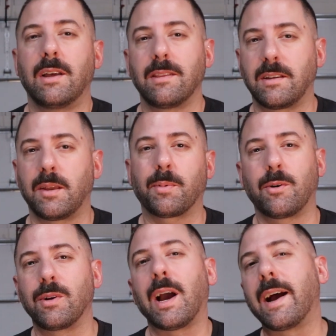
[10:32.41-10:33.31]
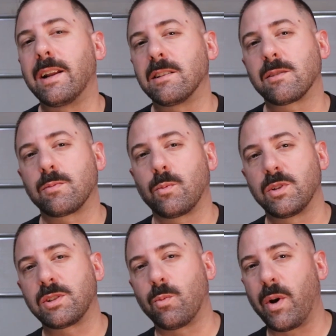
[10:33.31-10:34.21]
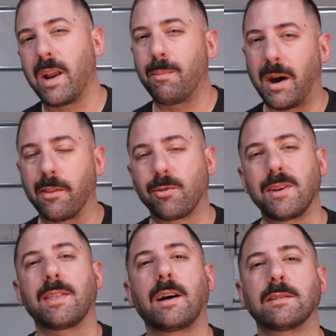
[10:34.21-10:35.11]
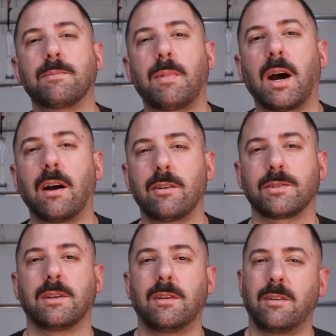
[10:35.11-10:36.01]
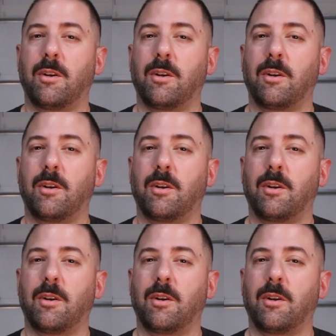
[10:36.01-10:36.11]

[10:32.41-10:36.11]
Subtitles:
the typical guidance was to wait about 3,000 miles